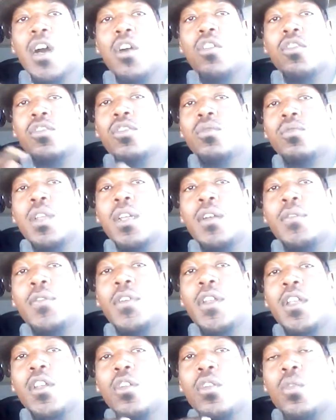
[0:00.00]
I also did a
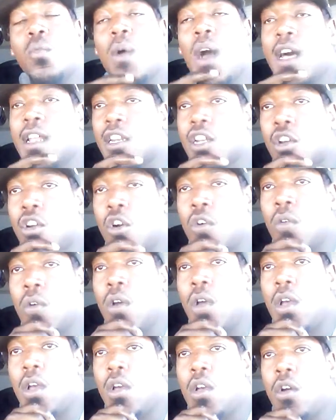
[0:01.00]
video a while ago
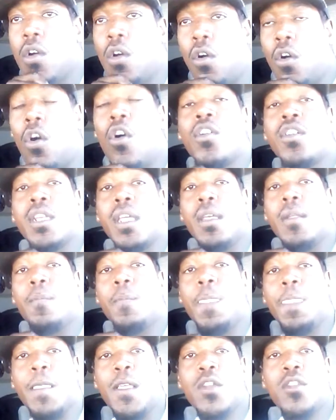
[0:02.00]
on it,
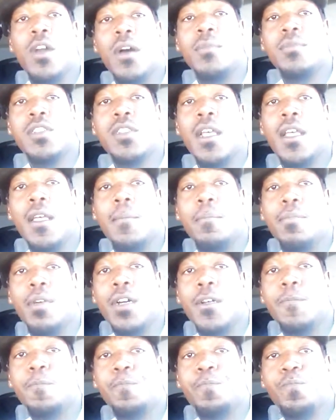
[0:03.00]
you know what I'm saying?
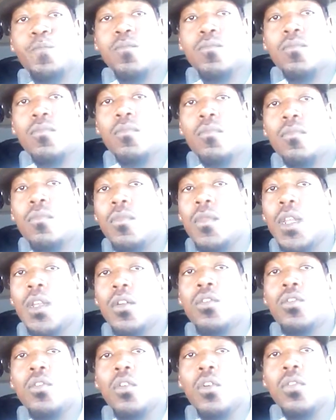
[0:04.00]
But
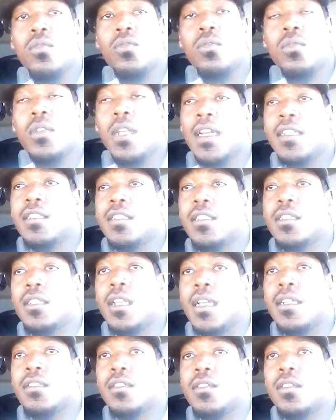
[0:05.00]
you know,
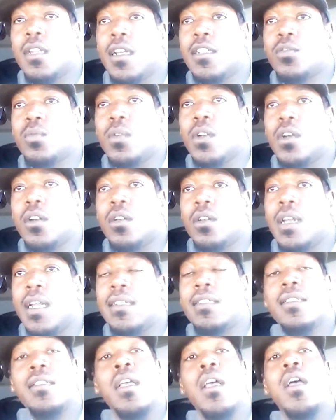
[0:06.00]

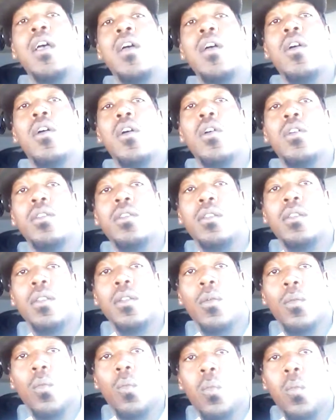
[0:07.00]
that's
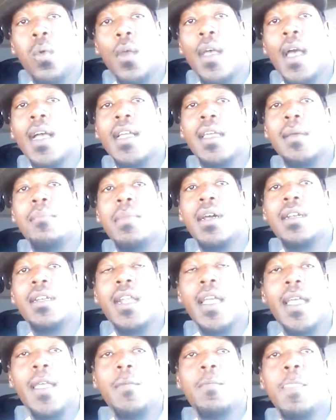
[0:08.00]
where I get my
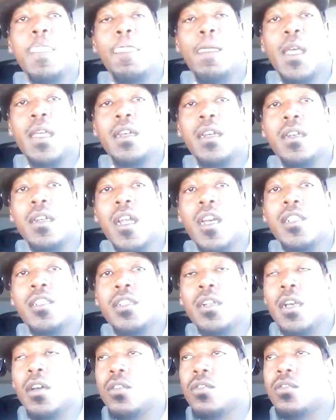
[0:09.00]
name in a
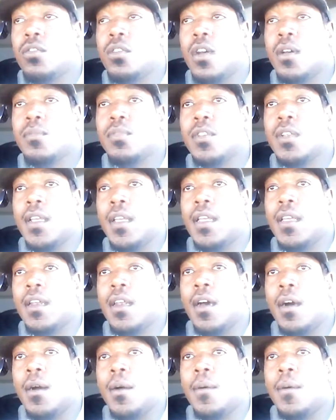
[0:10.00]
nutshell. You know what I'm saying?